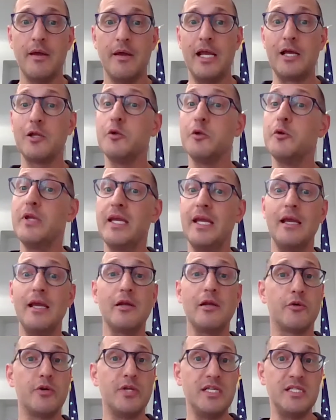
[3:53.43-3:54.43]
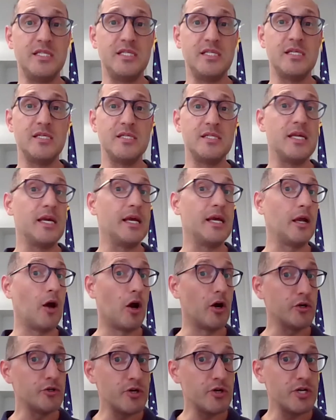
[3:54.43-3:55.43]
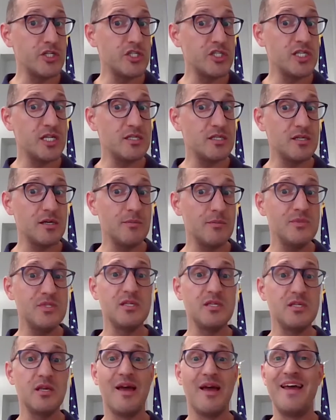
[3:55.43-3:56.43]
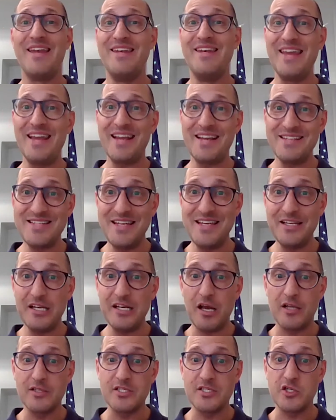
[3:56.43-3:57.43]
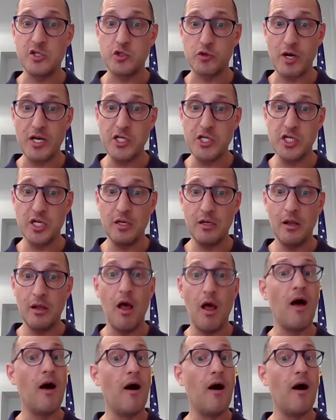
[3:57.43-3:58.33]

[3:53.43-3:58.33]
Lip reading: including increases in cartridge systems, nicotine concentration,